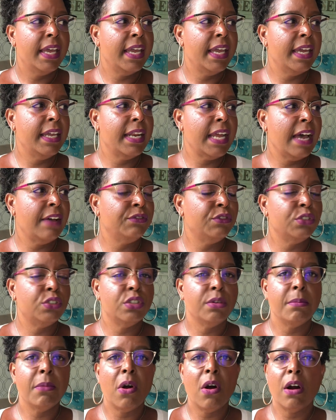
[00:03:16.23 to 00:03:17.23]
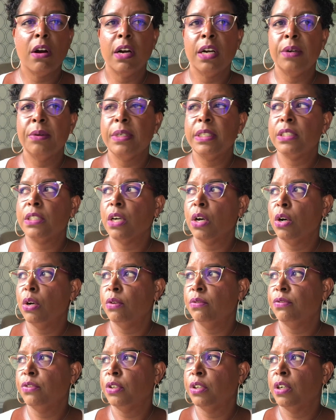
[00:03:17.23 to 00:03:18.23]
And after tomorrow is
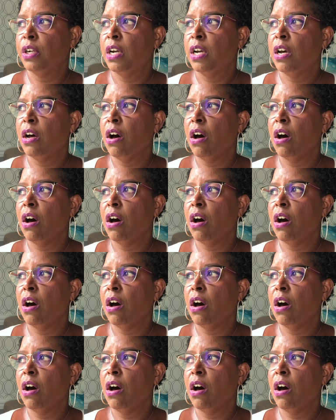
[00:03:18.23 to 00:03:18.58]
over,